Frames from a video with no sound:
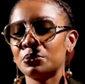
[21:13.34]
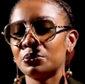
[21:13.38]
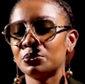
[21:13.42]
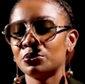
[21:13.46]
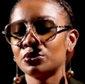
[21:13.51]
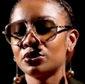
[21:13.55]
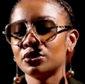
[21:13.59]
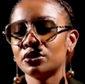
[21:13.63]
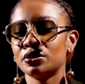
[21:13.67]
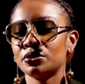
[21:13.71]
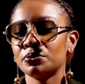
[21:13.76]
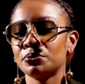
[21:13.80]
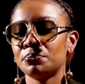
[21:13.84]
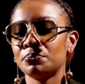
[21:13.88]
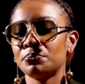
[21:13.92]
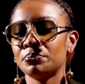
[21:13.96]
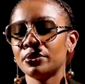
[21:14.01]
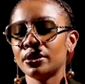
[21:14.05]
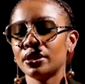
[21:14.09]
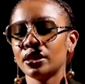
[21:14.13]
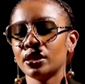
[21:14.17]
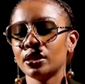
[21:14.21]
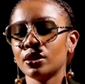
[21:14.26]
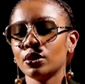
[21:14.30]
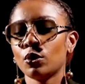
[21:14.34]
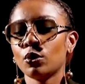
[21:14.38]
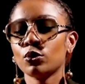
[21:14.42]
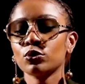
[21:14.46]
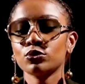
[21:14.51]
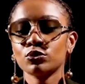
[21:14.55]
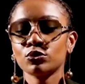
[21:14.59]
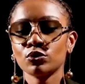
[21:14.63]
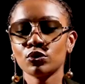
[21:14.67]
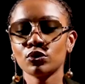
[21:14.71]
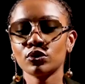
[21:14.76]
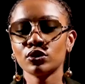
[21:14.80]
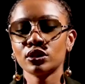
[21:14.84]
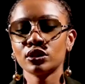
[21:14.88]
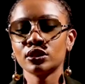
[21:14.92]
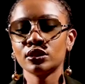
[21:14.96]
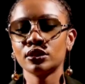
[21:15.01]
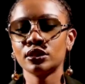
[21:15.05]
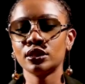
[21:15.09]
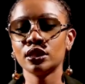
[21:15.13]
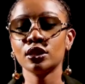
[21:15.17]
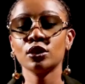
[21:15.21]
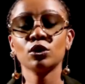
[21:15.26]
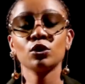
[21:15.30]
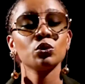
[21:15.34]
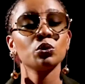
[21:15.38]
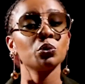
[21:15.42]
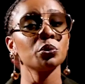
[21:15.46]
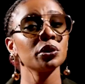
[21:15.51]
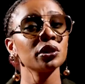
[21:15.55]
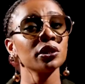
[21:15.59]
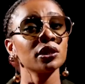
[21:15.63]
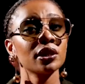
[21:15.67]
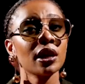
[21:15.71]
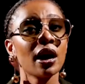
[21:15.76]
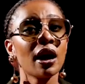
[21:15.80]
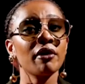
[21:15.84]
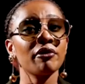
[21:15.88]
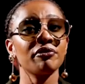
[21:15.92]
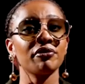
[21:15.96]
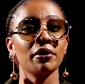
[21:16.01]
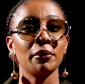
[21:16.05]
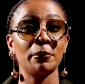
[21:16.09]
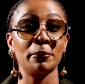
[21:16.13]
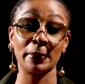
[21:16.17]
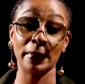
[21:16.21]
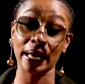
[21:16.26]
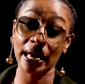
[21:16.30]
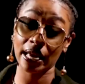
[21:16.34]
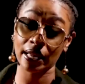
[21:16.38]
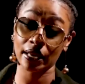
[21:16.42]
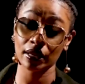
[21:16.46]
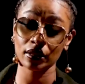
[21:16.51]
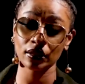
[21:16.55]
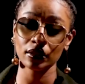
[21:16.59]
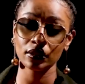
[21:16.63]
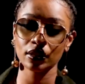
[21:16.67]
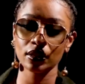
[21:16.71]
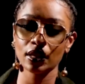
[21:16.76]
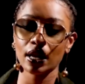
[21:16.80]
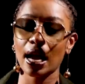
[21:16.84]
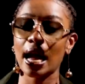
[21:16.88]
would be also Dean Lewis, Half a Man.